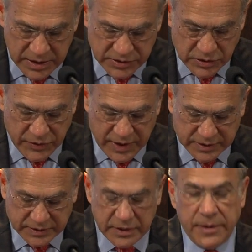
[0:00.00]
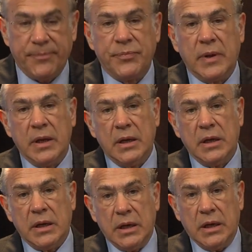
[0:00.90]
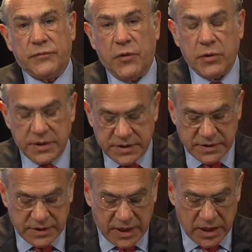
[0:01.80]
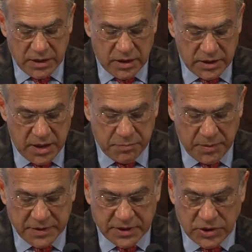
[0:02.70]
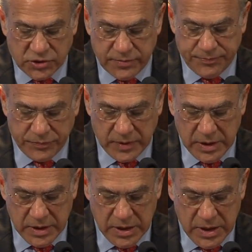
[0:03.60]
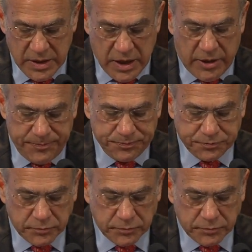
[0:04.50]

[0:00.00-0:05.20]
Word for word: so that it focuses again on implementation. Now,